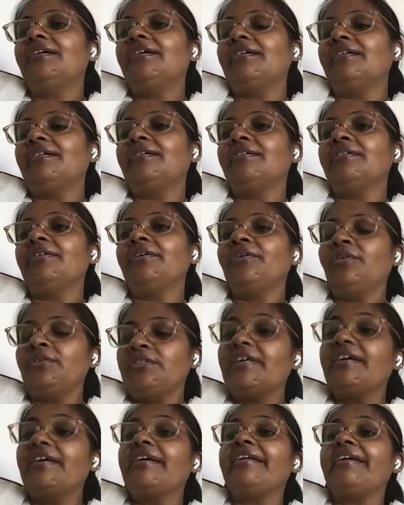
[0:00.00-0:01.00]
uh, you know,
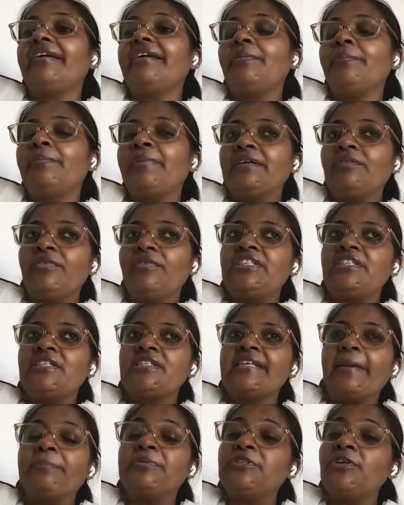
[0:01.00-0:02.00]
the grade, but which
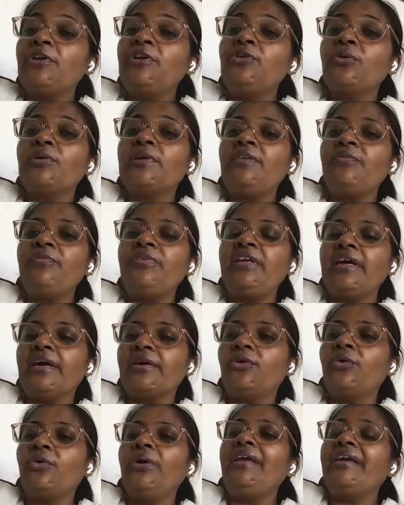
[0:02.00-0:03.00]
is absolutely, we
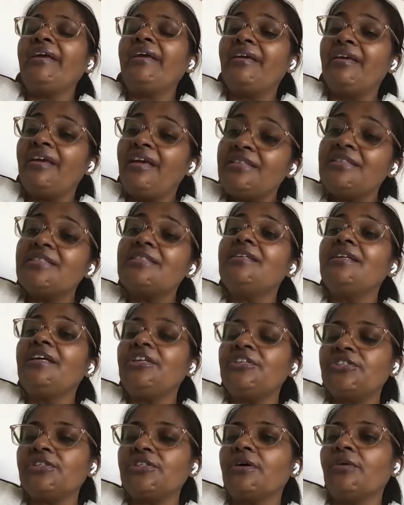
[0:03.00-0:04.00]
are going against
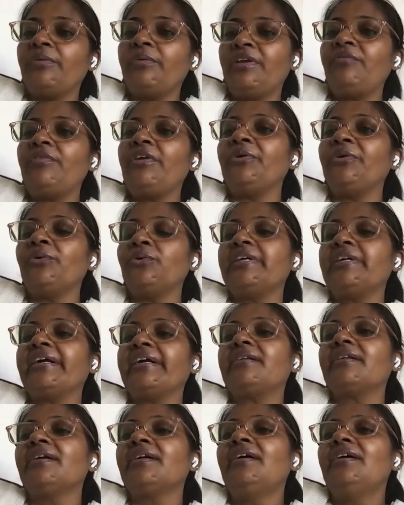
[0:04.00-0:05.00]
nature when we do
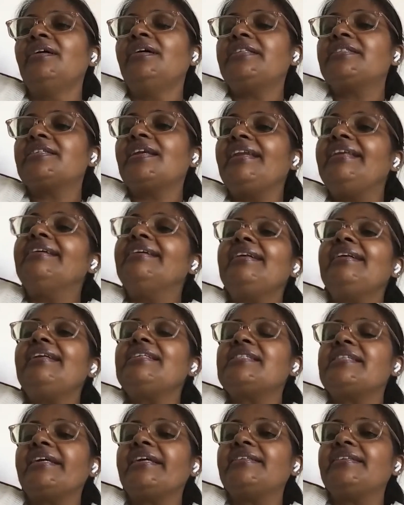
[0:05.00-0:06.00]
that. It's
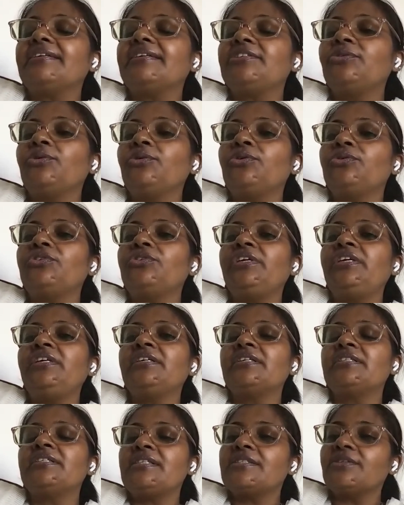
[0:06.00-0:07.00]
clearly said that two to three
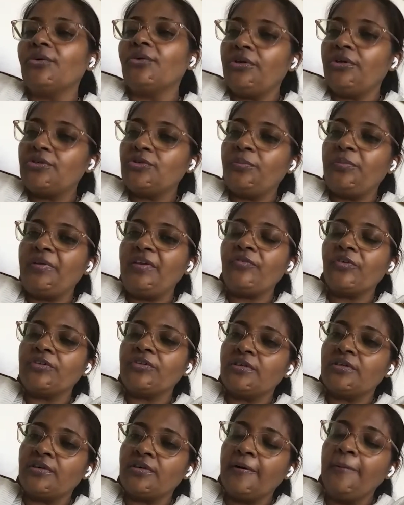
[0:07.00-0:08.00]
years is going to be for
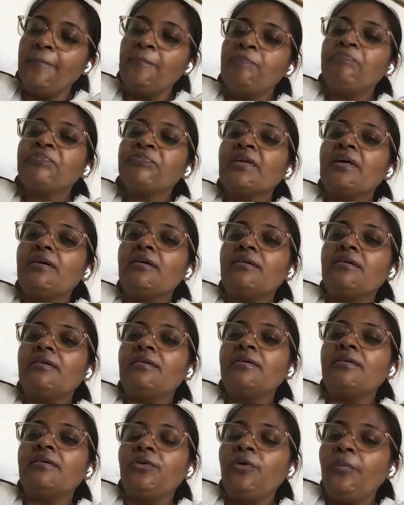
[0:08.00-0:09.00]
the
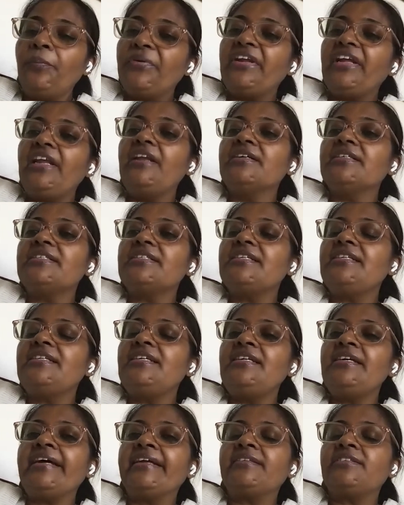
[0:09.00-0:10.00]
Uh, you know,
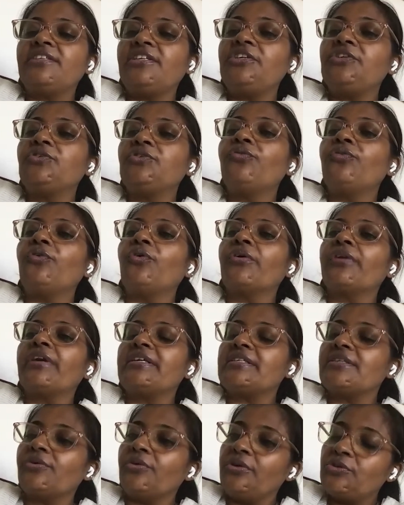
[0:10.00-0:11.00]
pre-nursery, and three to four
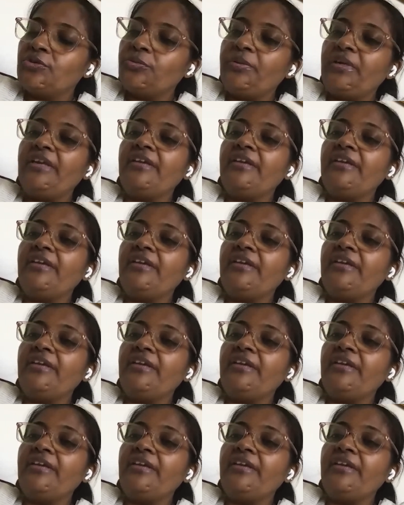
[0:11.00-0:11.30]
is going to